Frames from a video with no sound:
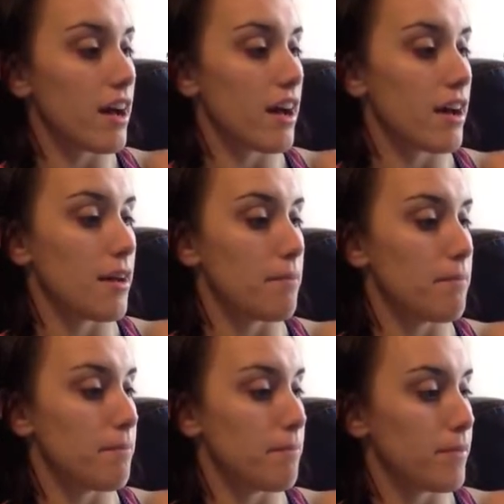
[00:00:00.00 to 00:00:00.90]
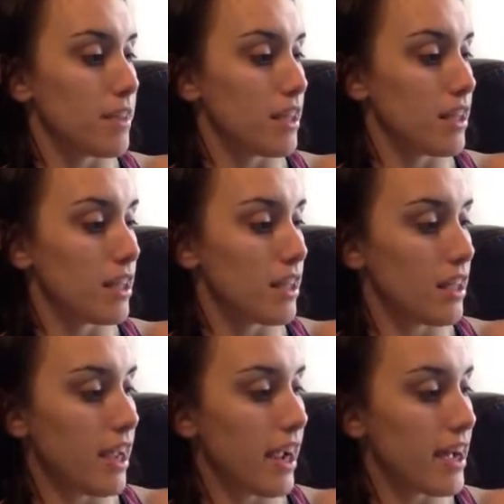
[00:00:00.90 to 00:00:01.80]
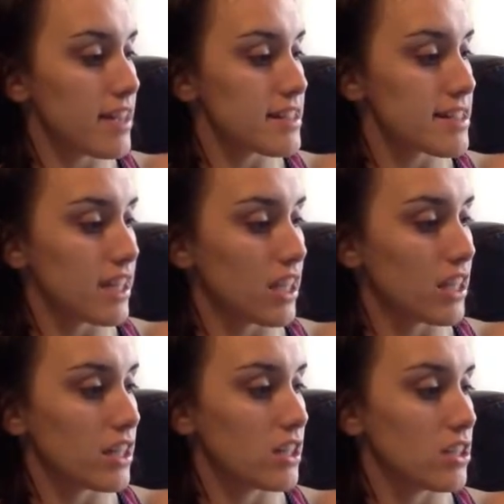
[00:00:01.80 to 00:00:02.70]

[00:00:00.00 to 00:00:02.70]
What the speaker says: It has like